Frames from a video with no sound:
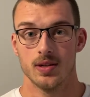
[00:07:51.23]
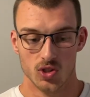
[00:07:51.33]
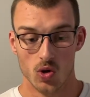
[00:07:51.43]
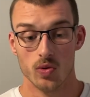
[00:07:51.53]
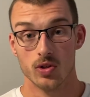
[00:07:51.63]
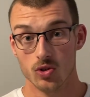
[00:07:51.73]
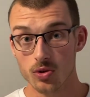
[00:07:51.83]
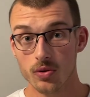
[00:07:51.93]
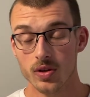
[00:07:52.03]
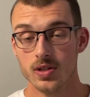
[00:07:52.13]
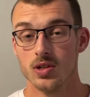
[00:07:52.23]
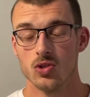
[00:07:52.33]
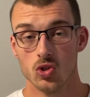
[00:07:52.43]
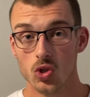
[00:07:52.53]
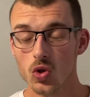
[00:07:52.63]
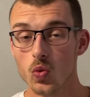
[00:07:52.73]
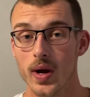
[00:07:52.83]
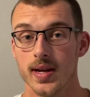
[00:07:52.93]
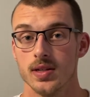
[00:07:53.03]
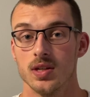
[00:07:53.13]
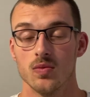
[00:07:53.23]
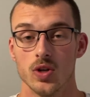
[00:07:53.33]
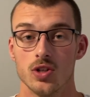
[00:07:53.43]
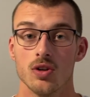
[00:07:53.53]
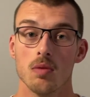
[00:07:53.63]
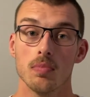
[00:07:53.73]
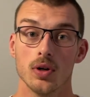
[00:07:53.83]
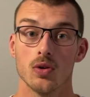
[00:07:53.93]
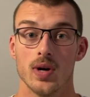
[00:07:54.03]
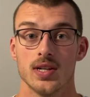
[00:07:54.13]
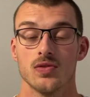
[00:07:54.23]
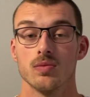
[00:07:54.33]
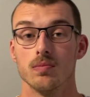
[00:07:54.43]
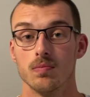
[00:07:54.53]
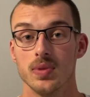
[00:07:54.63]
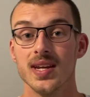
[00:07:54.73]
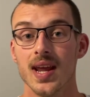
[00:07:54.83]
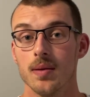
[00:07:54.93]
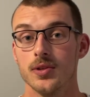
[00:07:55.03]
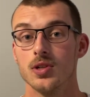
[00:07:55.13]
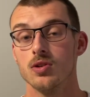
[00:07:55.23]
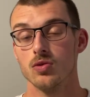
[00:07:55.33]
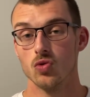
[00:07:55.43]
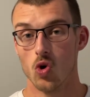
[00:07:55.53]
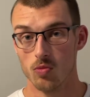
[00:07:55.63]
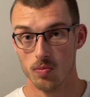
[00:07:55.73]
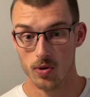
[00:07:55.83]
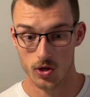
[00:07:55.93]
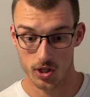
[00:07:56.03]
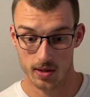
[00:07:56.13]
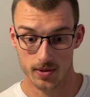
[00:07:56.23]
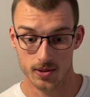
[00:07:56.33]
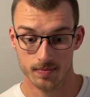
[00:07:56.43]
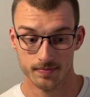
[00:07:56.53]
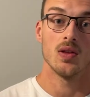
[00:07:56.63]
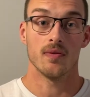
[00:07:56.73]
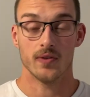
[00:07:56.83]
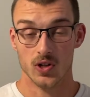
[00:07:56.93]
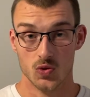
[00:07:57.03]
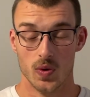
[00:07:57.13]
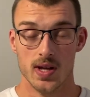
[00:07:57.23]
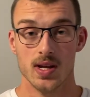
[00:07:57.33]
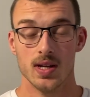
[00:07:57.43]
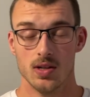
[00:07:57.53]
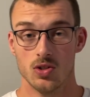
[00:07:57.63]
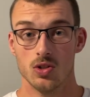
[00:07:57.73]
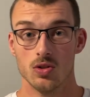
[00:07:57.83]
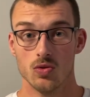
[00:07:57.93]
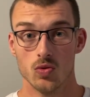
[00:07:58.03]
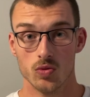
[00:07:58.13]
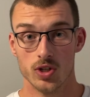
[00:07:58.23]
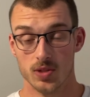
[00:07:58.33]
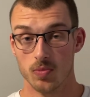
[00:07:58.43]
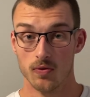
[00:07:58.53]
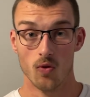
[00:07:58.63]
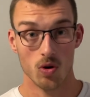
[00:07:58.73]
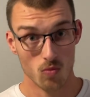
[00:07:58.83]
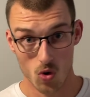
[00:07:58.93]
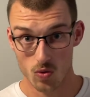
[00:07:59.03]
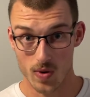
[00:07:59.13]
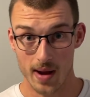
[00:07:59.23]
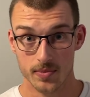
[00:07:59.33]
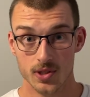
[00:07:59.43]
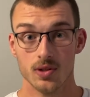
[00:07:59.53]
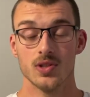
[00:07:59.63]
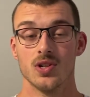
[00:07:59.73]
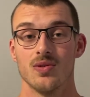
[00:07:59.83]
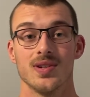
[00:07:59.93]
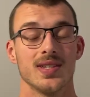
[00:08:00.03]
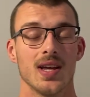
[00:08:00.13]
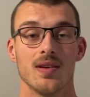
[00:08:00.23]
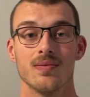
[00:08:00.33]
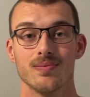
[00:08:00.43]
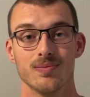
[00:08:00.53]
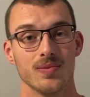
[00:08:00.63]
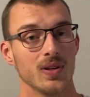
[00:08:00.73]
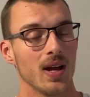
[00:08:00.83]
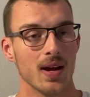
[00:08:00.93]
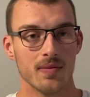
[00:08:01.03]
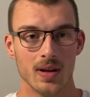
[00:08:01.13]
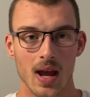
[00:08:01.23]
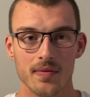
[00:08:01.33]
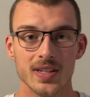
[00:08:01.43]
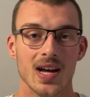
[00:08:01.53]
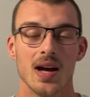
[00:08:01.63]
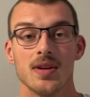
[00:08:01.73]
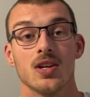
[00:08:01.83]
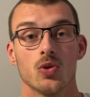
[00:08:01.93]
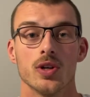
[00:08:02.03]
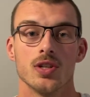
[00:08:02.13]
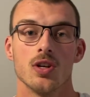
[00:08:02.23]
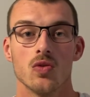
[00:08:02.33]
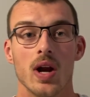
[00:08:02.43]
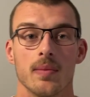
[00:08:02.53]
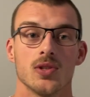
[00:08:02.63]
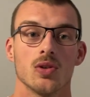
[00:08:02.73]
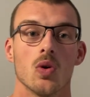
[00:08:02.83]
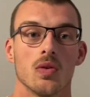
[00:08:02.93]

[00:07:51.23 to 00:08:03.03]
So the truth is there's 2 ways in which you can progress from being able to do normal push-ups. The first way is to just perform more reps. So instead of every time increasing your reps, so going